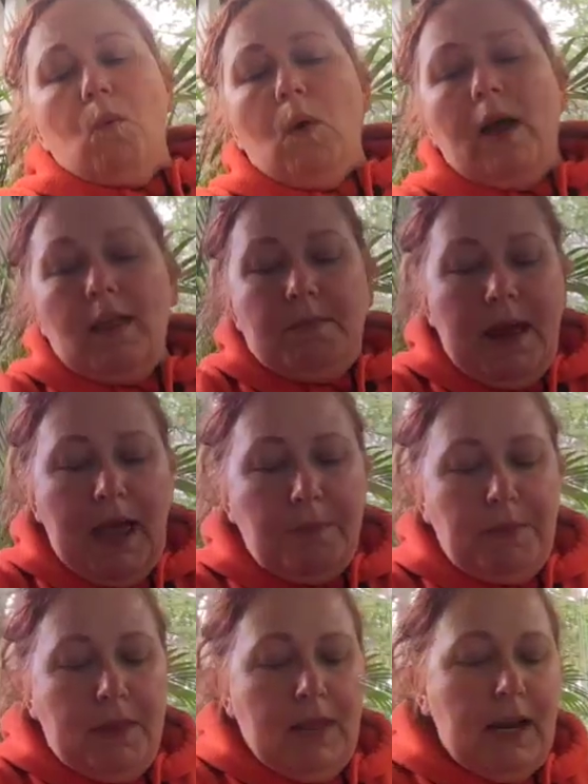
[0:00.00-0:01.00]
while I'm
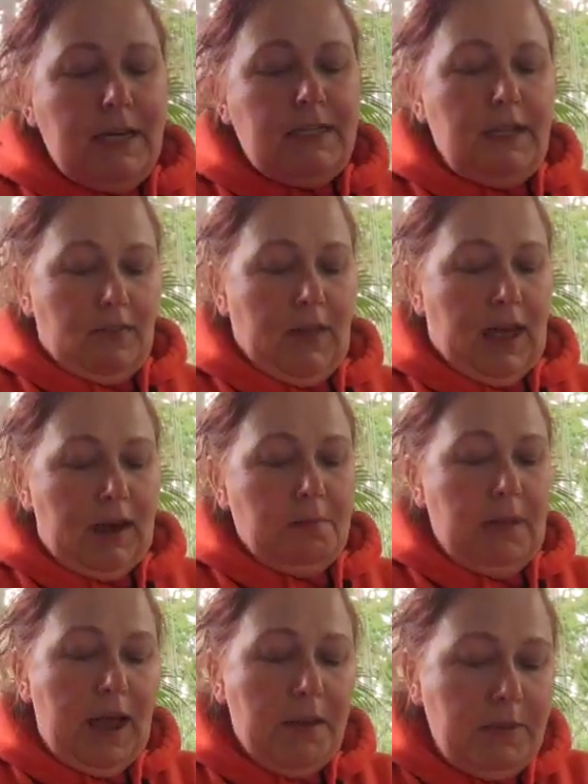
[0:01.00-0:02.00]
happy that I did that, I'm
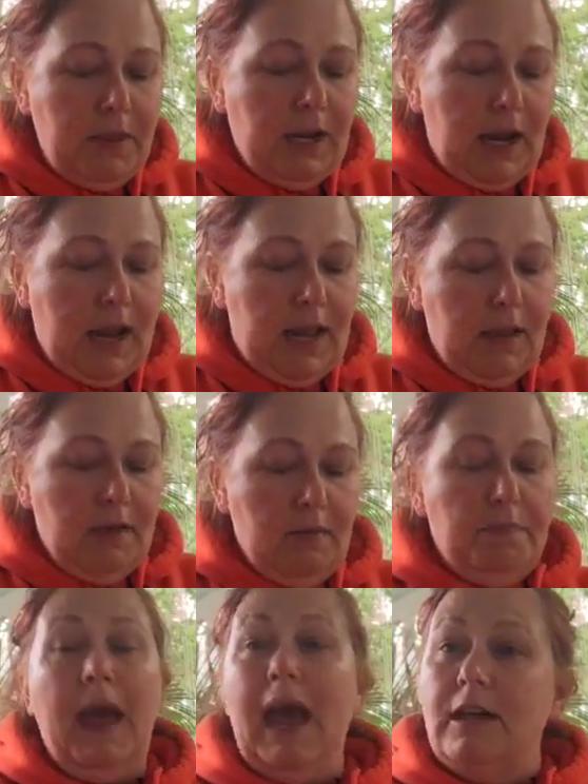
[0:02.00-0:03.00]
happy that I
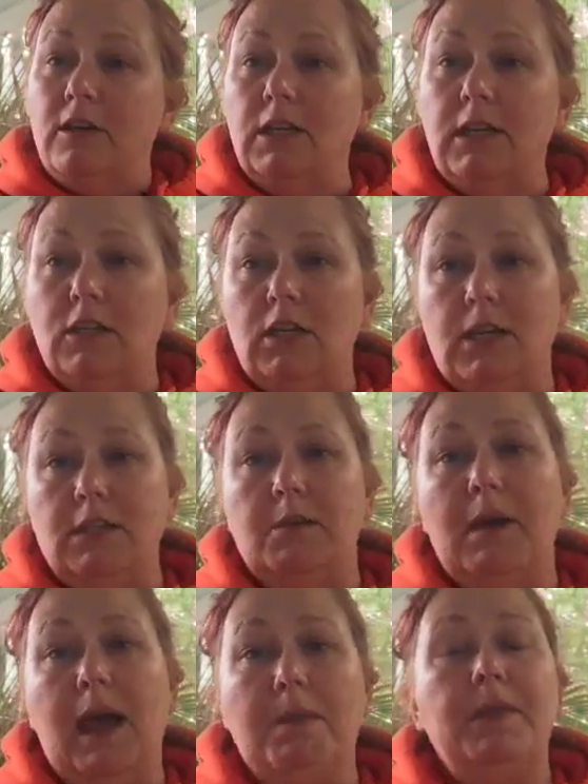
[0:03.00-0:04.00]
patched these jeans. I'm
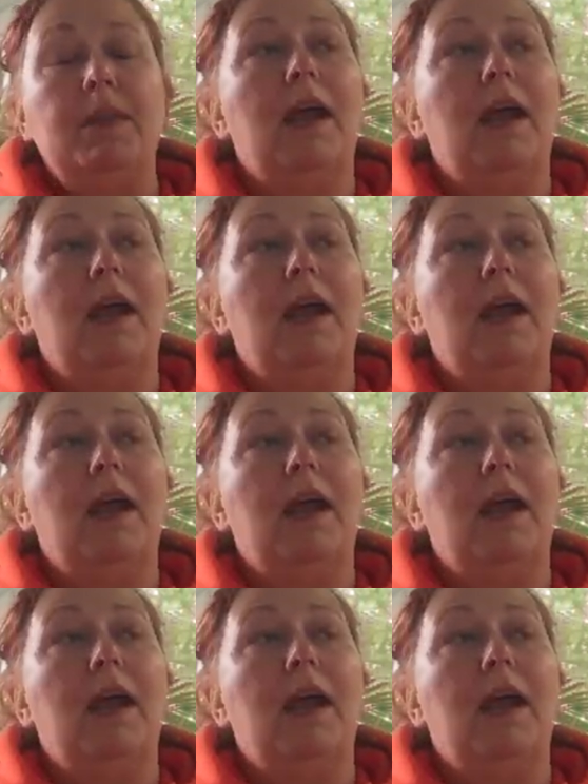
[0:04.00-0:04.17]
happy that